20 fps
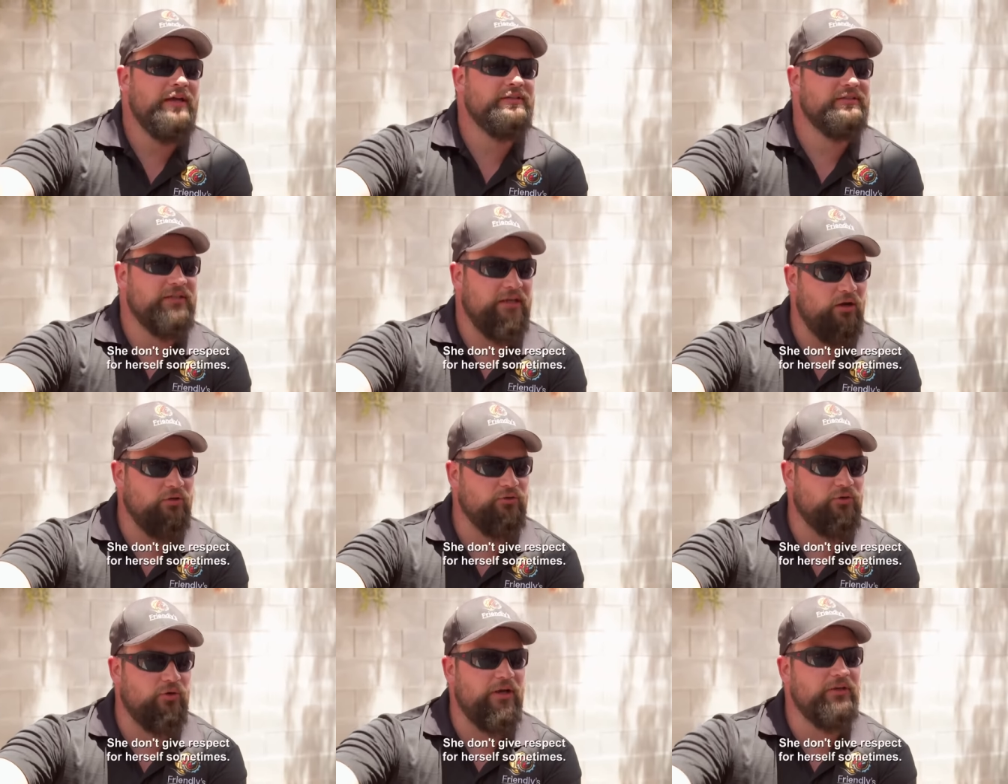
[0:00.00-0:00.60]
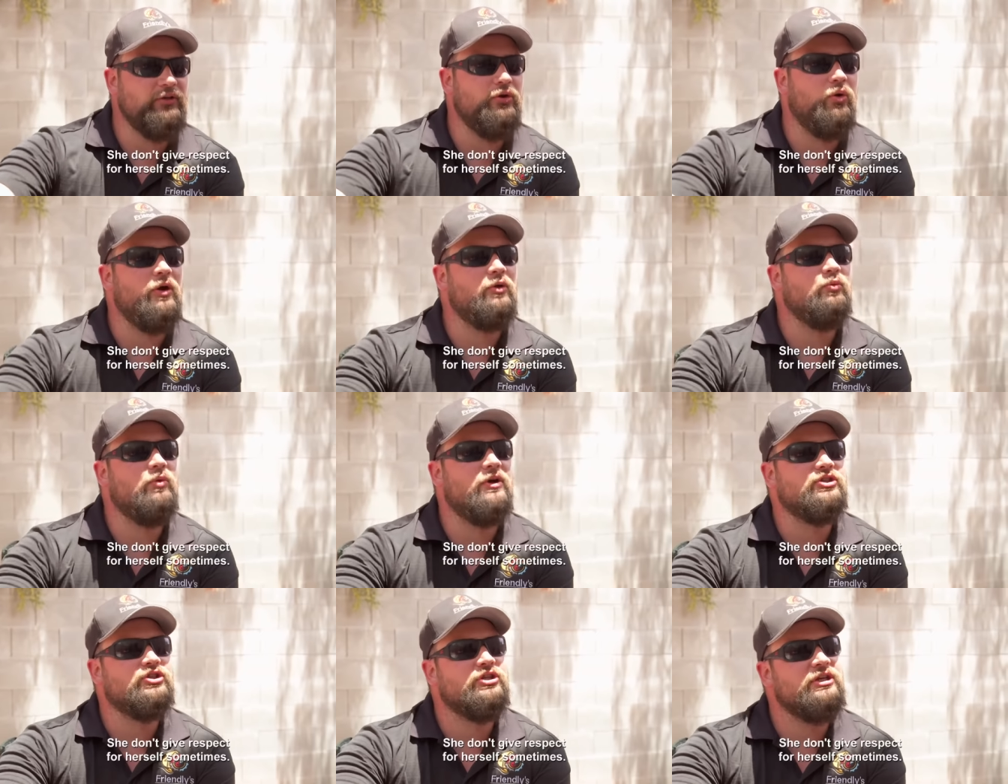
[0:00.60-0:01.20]
as an elder and
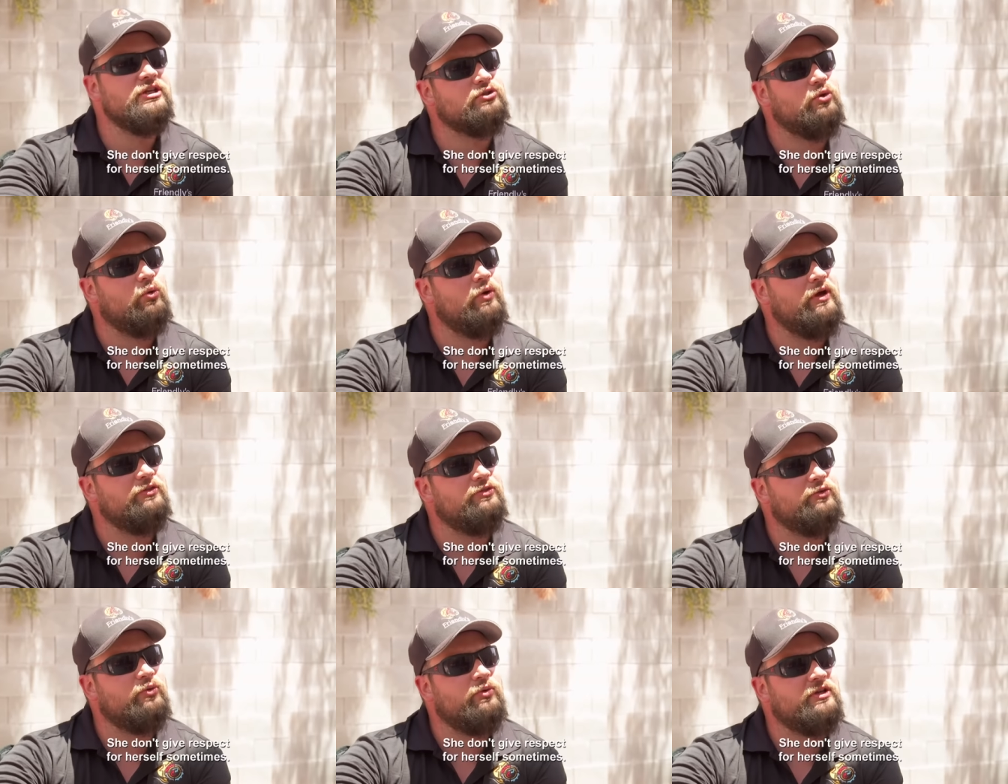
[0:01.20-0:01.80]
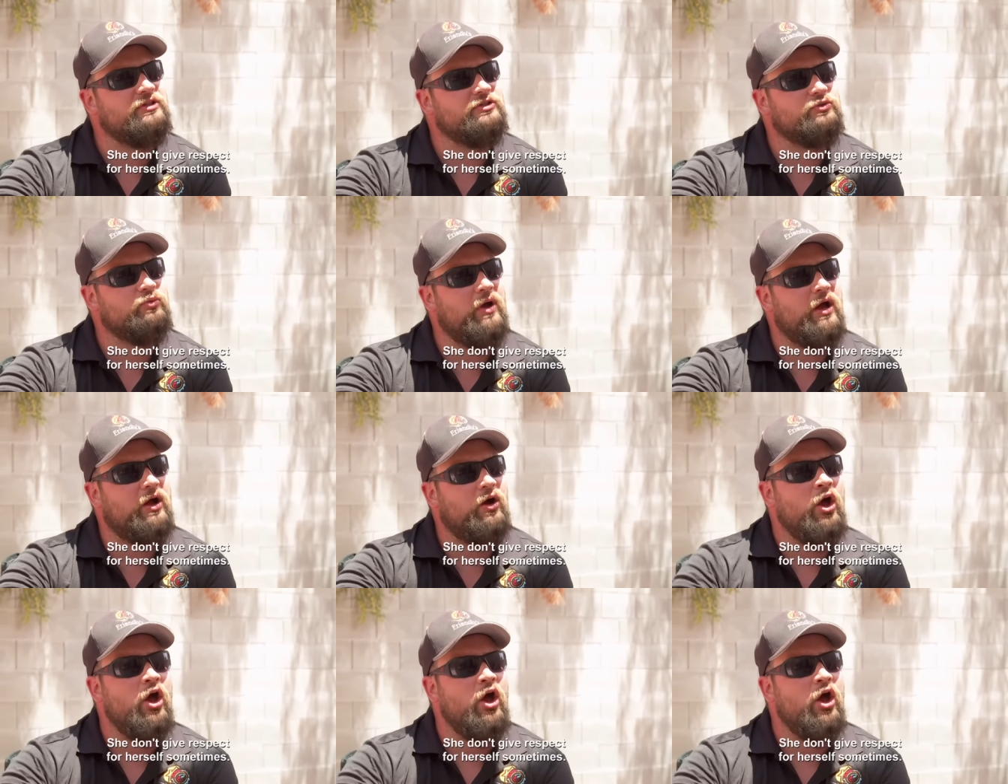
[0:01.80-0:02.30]
knowing what she's going through as